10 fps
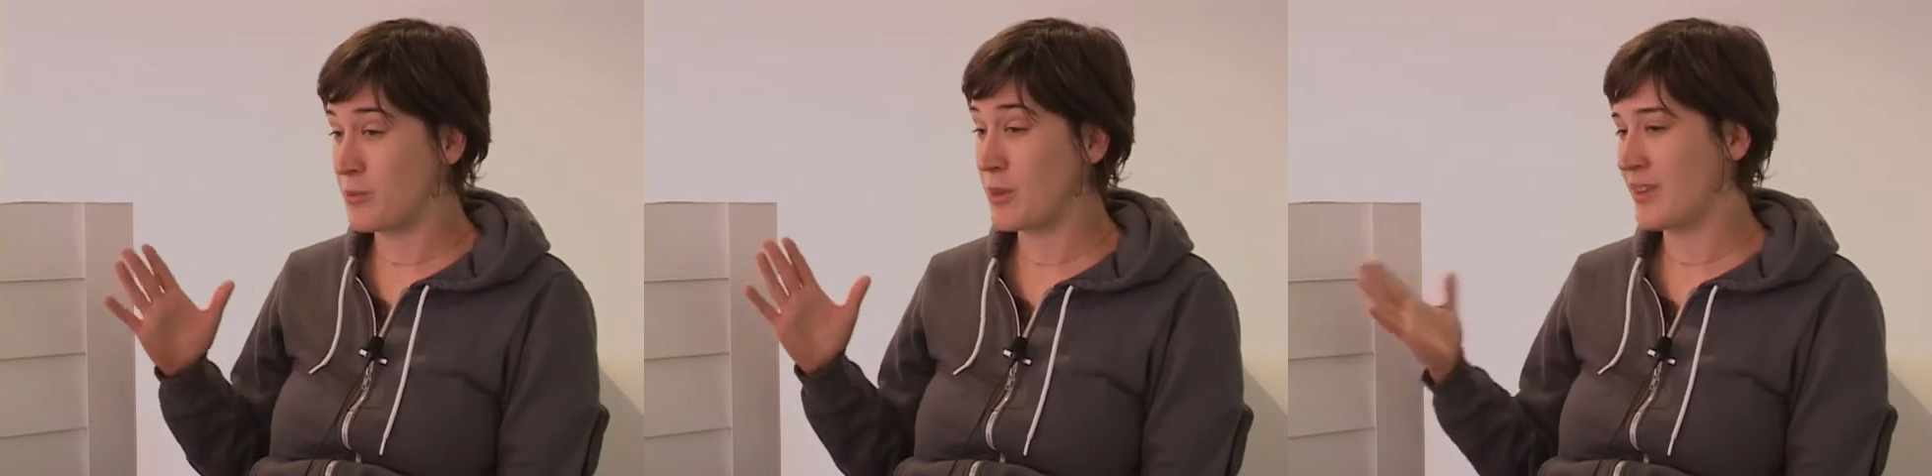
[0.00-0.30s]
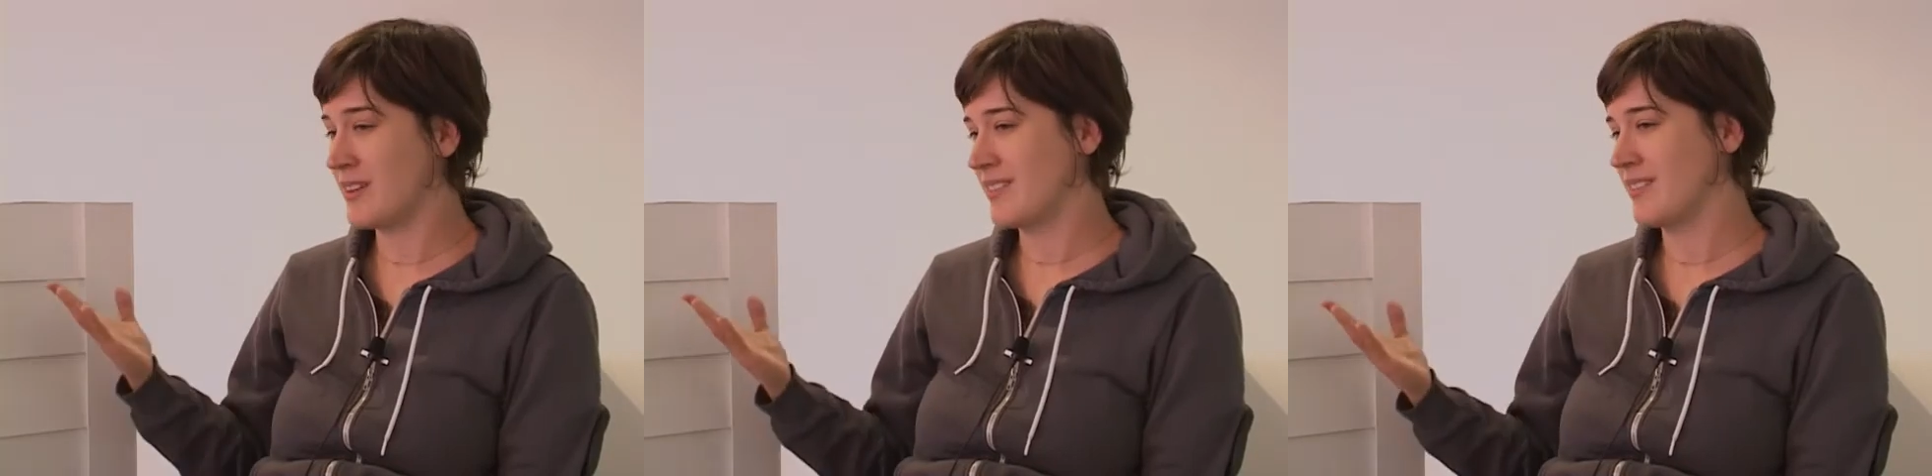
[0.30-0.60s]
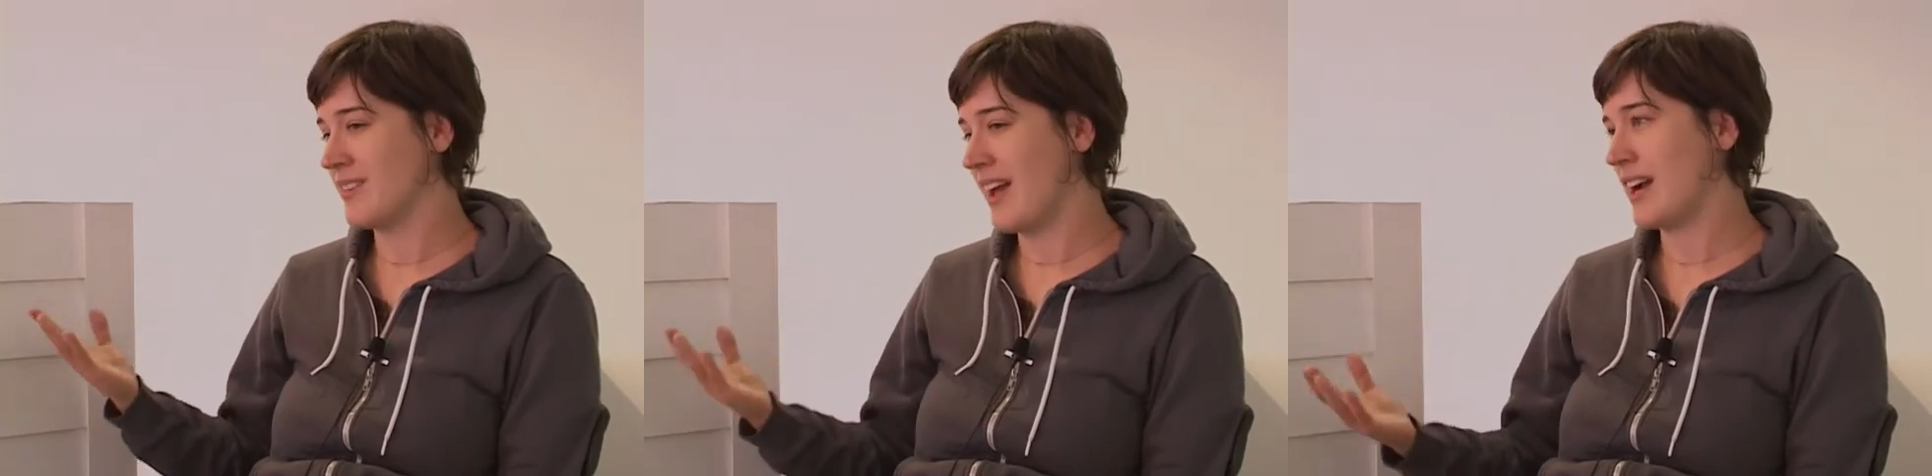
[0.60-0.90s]

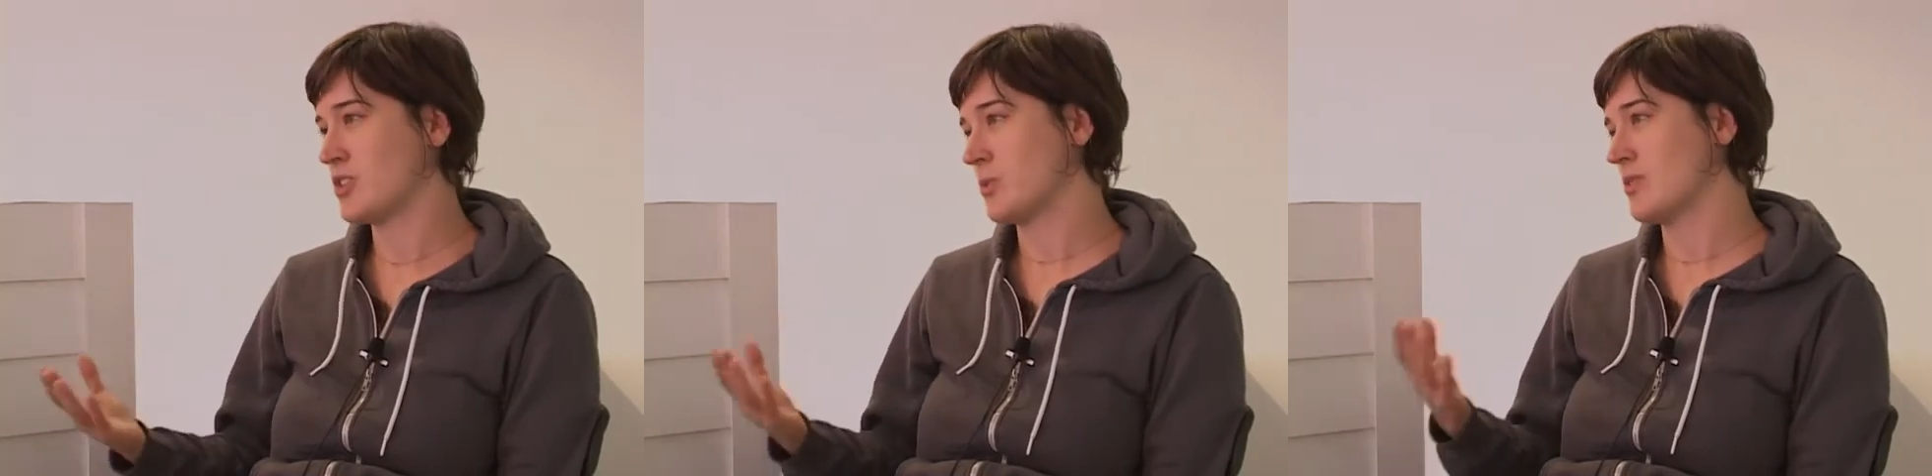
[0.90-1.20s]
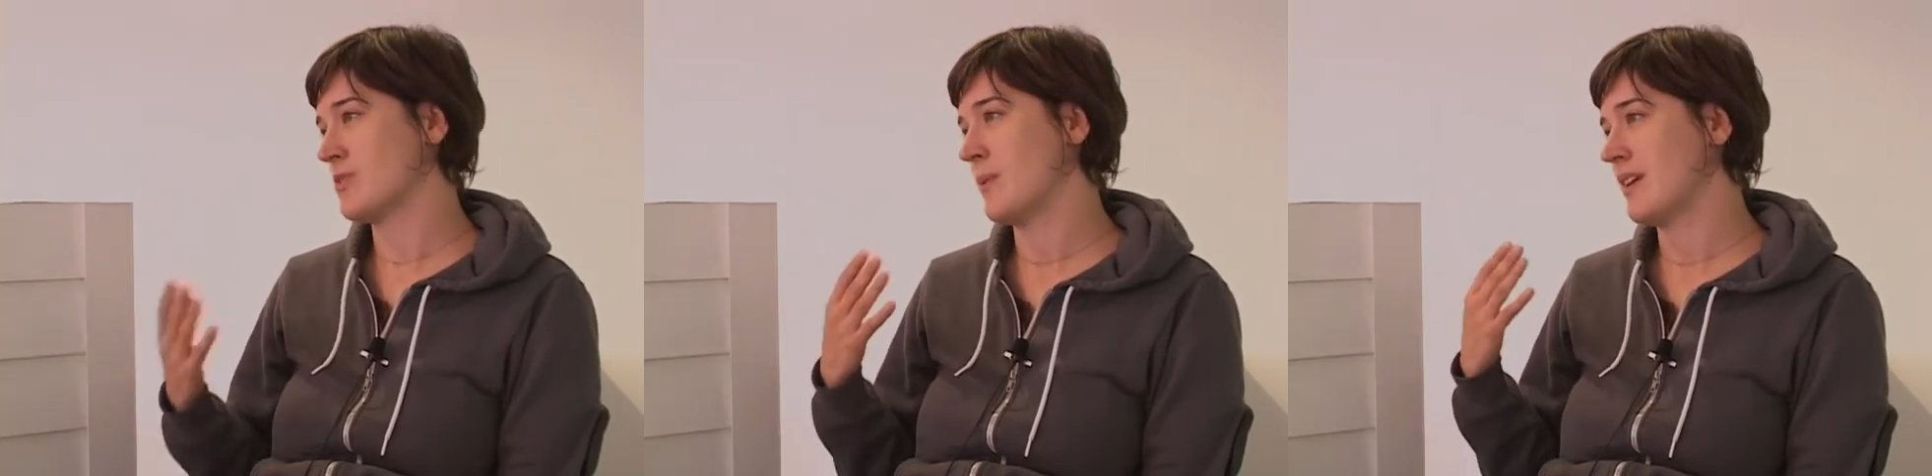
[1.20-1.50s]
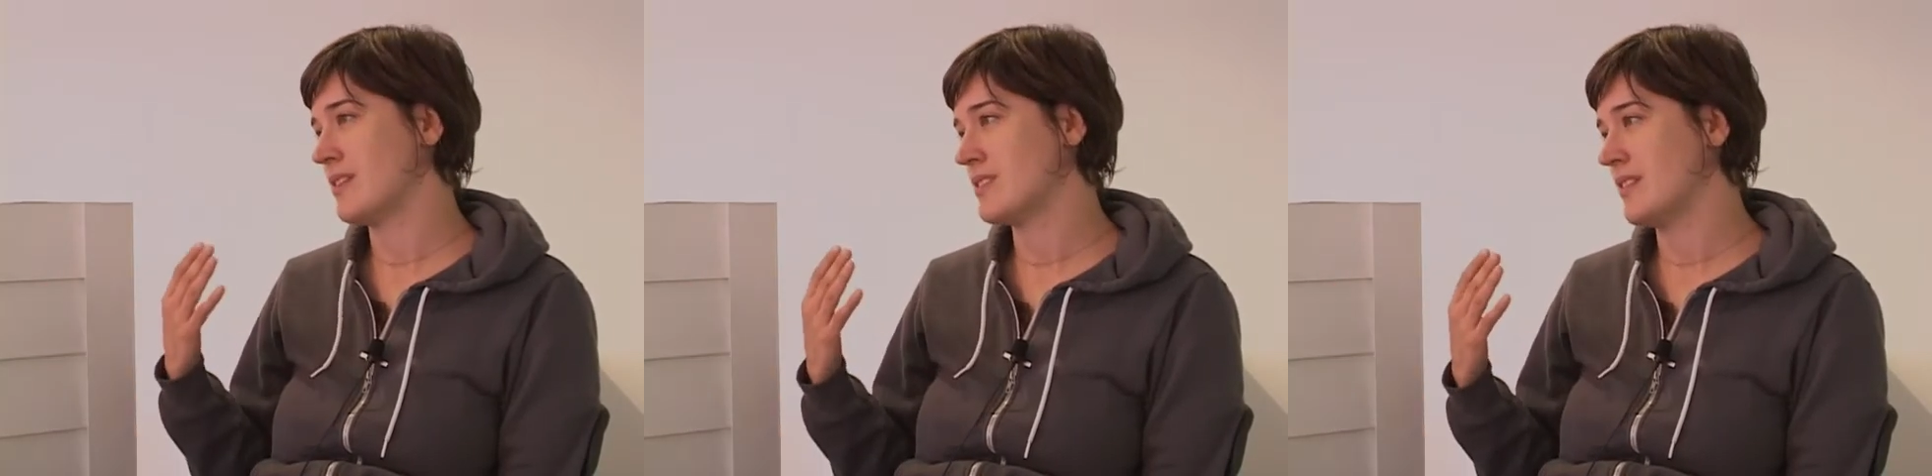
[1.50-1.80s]
within actual
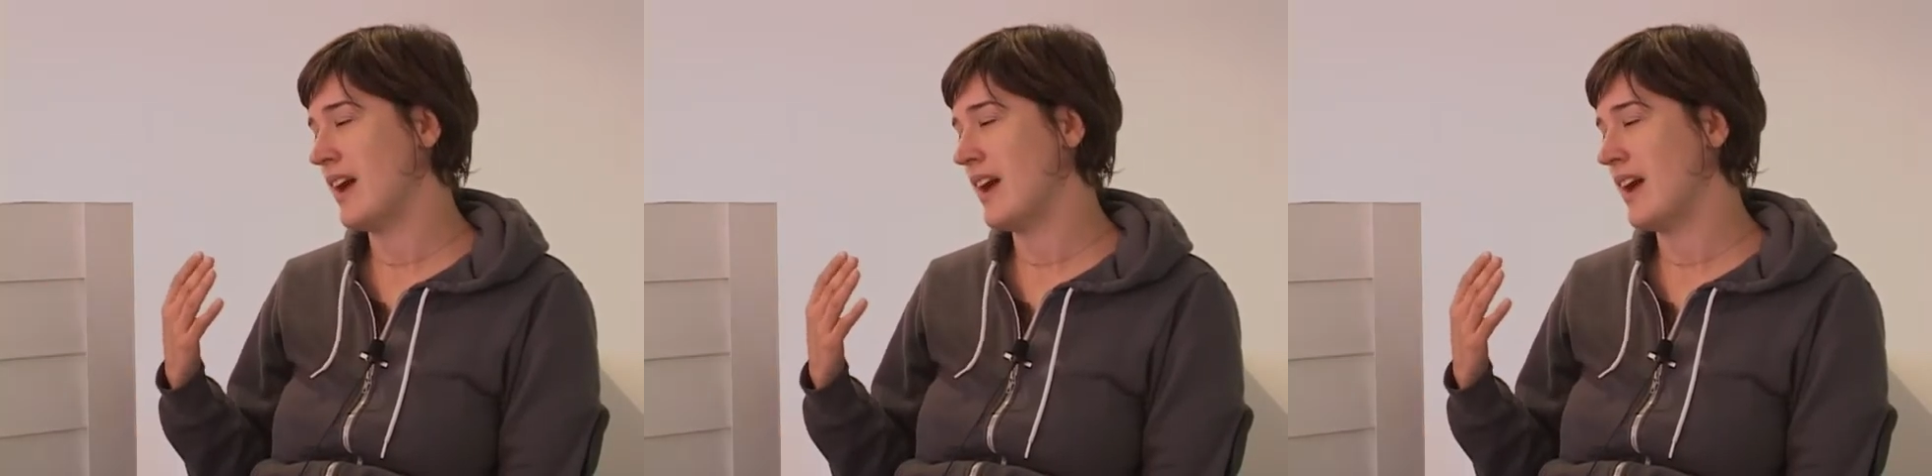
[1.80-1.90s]
space, and